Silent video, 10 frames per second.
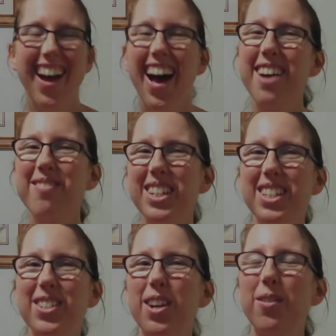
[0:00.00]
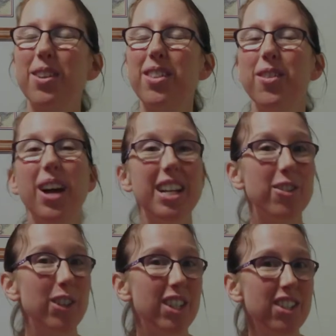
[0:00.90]
I'm gonna share with you a
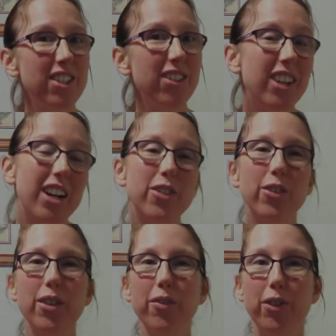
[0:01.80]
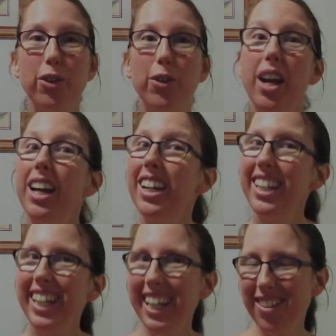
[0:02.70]
traditional country food,
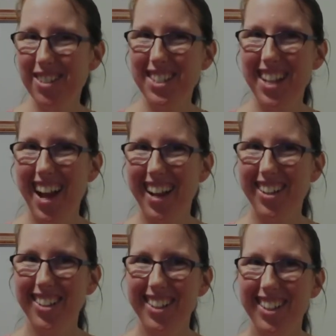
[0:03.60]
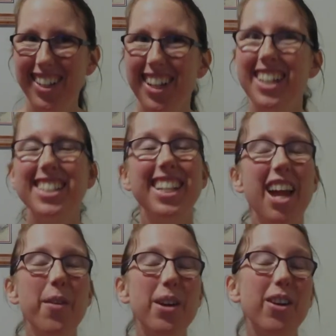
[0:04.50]
keto style. Today,
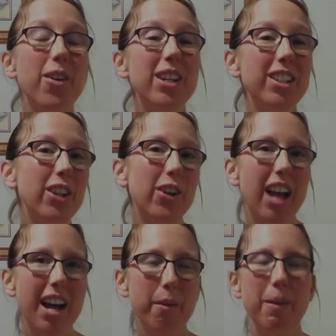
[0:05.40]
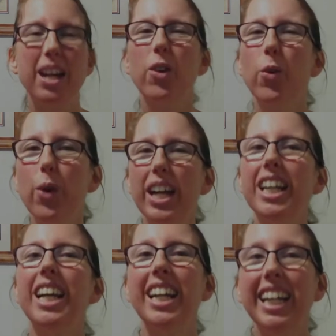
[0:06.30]
we are going to learn how to make quick,
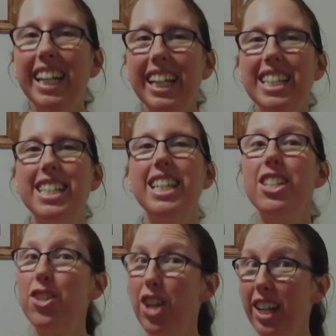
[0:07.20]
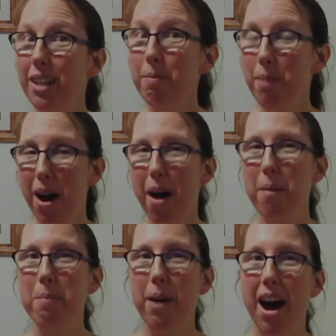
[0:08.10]
easy chicken pot
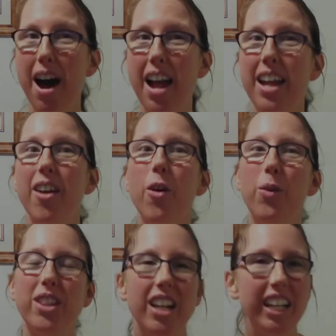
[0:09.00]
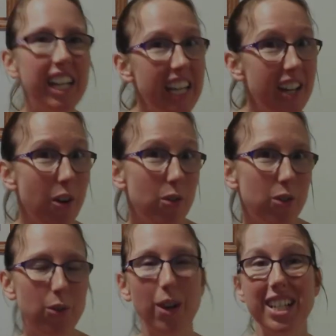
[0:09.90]
pie with a keto
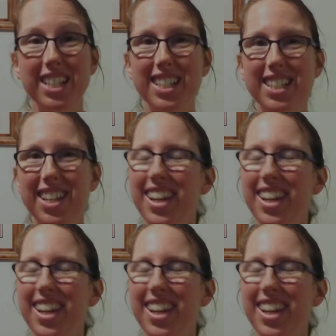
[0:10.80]
twist.